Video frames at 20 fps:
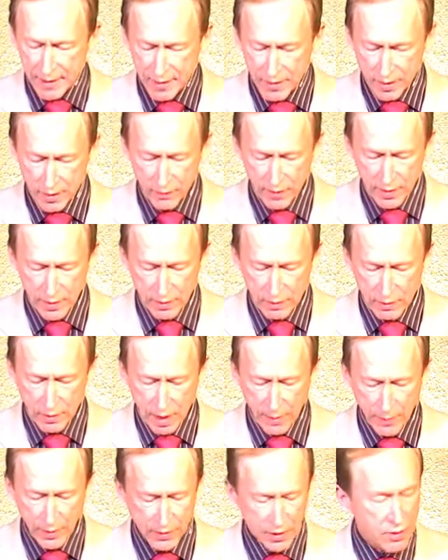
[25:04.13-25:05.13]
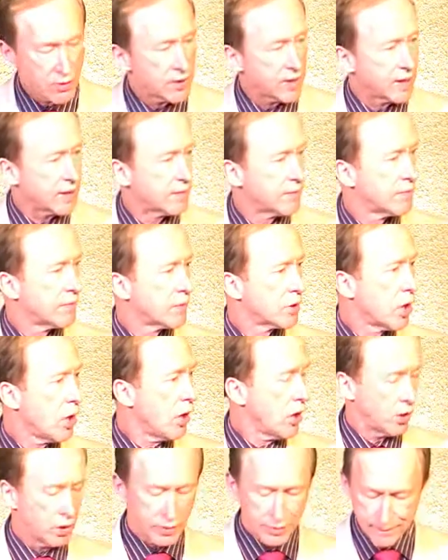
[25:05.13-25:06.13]
to a new opportunity
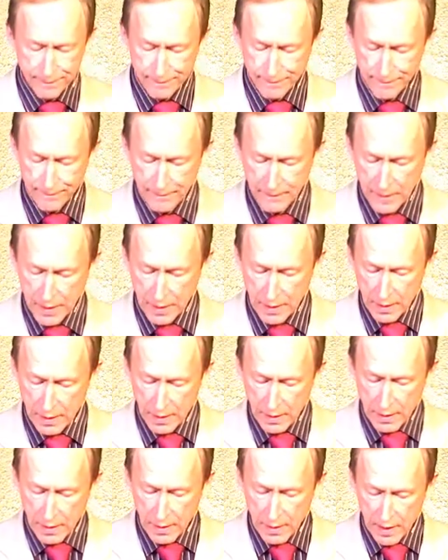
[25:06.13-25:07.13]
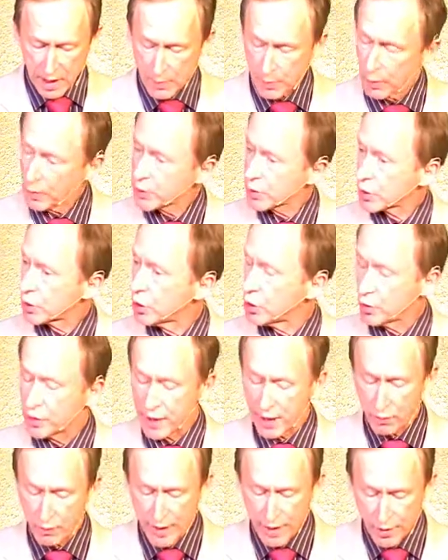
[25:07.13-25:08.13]
called spiritual
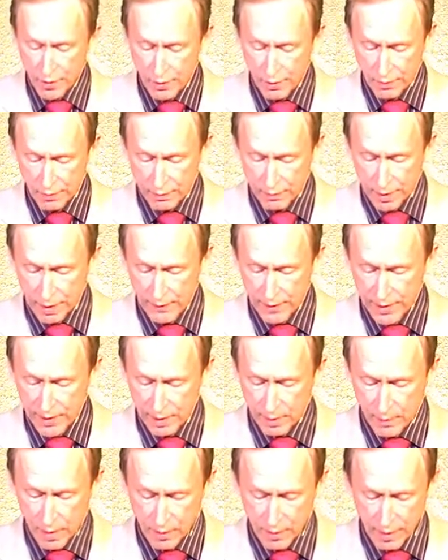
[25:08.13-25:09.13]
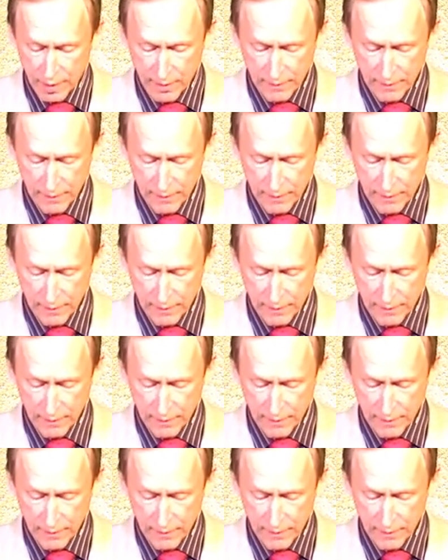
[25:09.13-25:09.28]
co-director of this community,